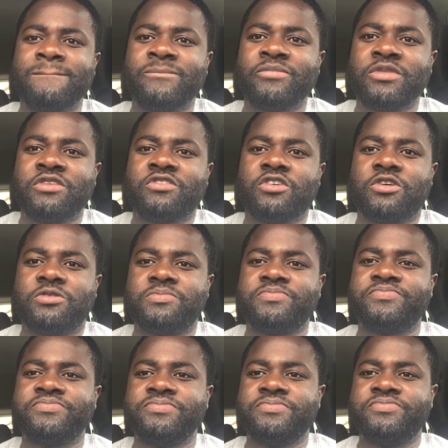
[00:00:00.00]
So
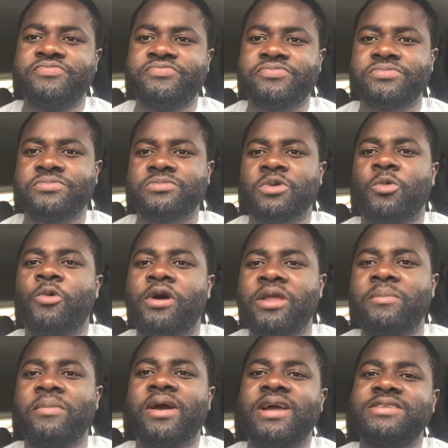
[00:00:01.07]

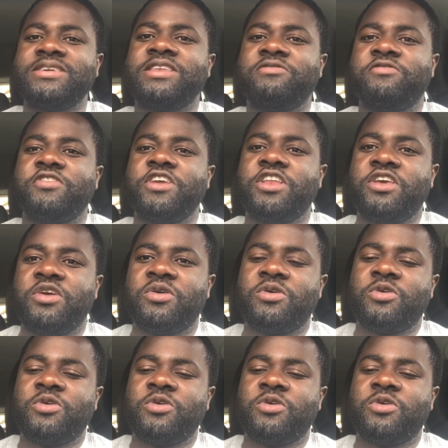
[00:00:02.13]
Wode did a video.